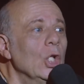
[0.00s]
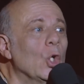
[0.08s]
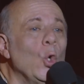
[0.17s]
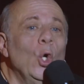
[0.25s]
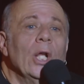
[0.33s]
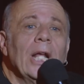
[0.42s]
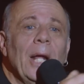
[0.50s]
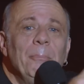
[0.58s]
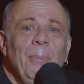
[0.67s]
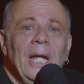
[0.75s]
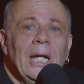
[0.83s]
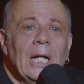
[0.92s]
the quarter
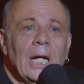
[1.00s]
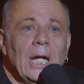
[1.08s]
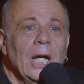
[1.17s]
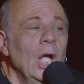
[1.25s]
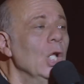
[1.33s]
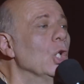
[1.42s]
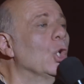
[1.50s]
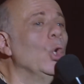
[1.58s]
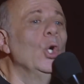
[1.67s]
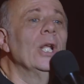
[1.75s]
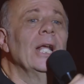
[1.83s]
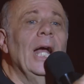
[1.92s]
got bigger, the
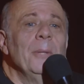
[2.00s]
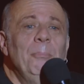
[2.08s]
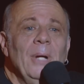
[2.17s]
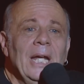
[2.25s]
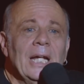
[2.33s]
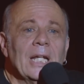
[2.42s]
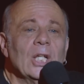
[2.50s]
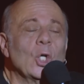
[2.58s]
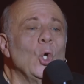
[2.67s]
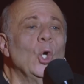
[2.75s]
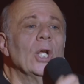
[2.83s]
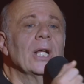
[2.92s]
quarter got bigger, the
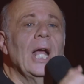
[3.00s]
quarter